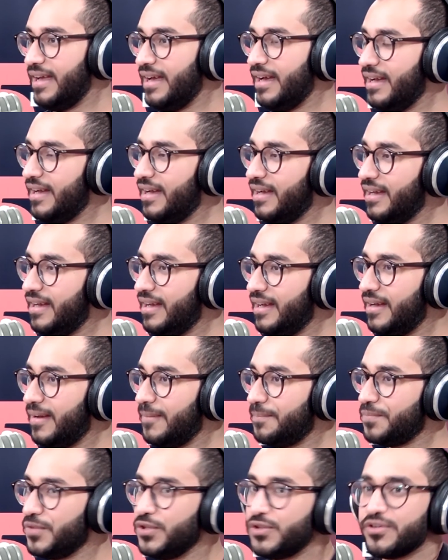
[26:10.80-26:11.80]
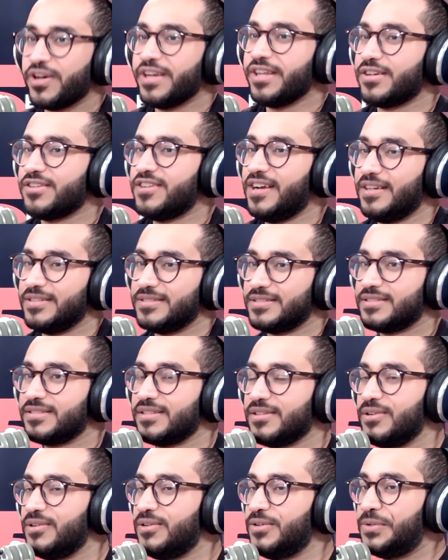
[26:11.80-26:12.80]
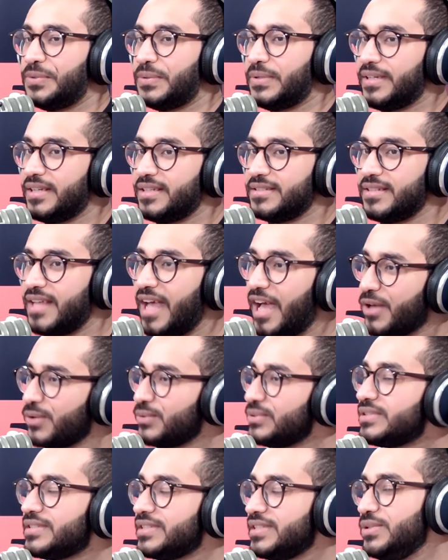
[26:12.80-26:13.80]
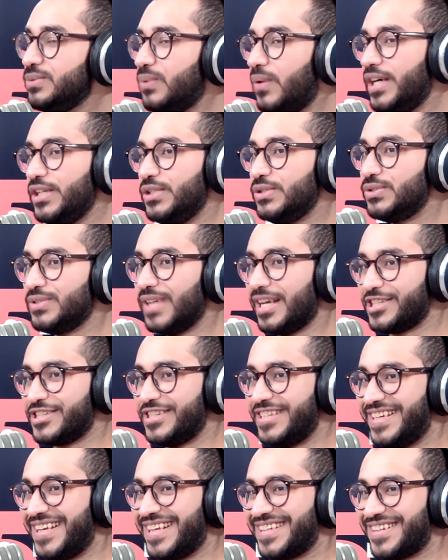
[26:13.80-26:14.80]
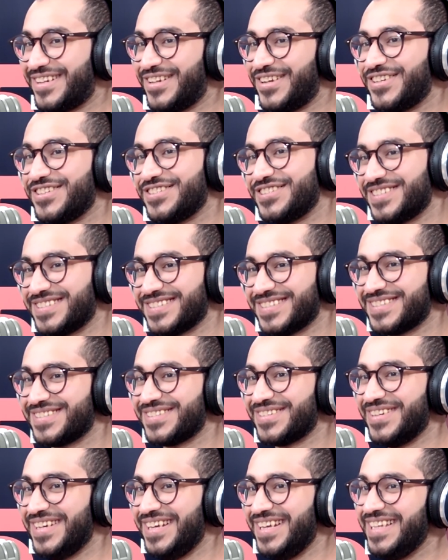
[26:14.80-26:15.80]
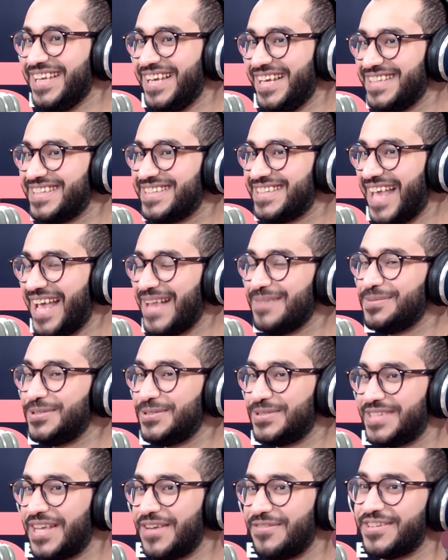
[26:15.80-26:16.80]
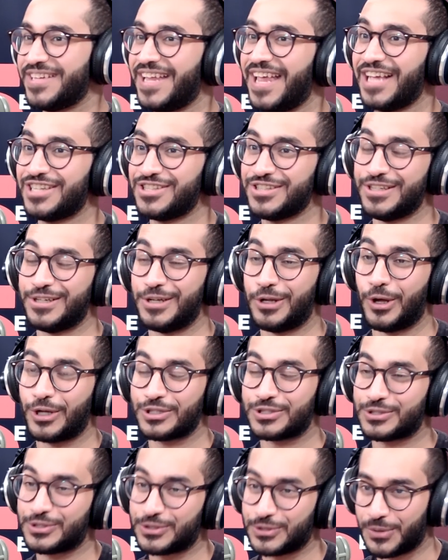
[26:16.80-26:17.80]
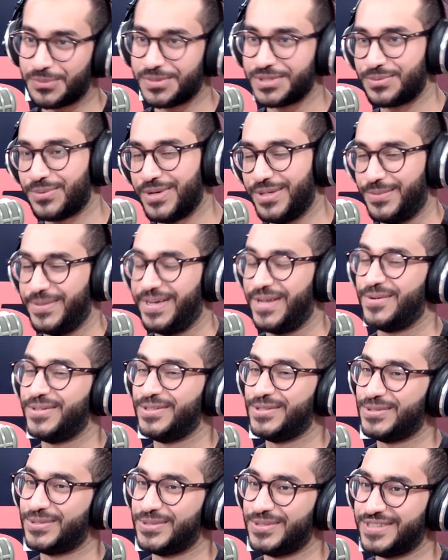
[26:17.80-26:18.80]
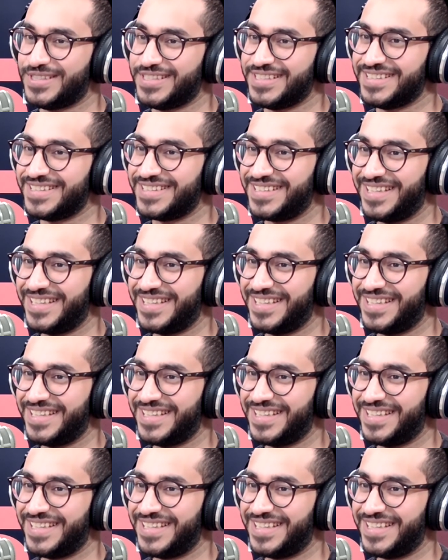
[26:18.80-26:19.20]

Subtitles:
You're running around, so I don't see why you should actually get larger. It helps you stay fit. I actually lost so much weight when I went to Switzerland.